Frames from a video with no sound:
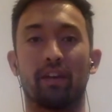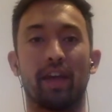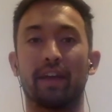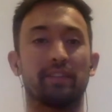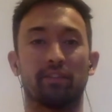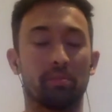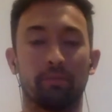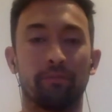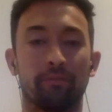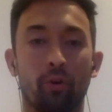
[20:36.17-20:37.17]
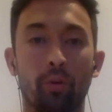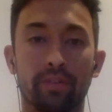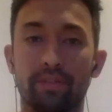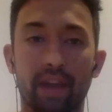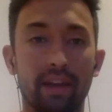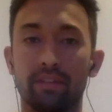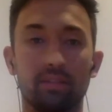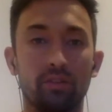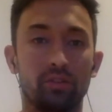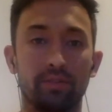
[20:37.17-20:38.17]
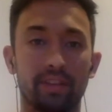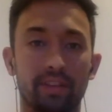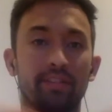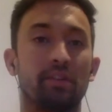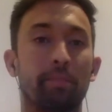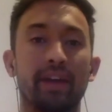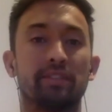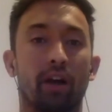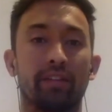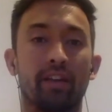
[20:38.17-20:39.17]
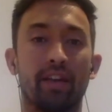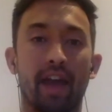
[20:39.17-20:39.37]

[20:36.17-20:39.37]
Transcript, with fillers: exercise performance, they you should, this is your baseline.